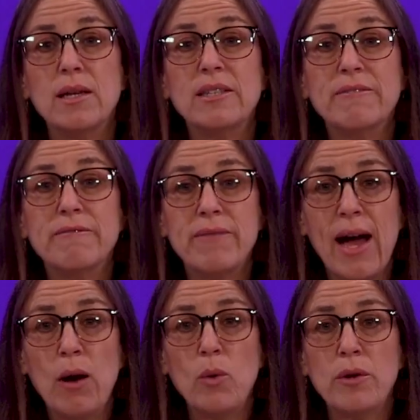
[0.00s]

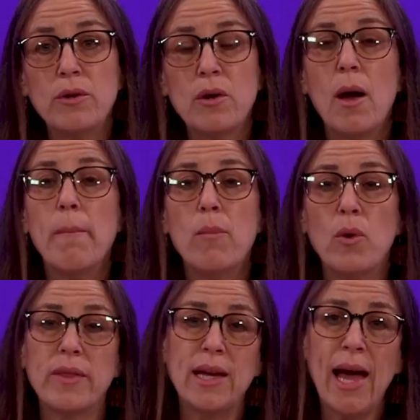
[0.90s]
devoured
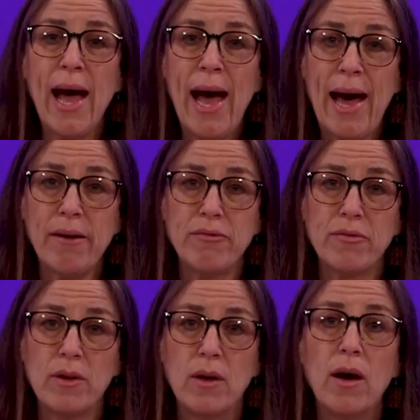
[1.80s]
more than half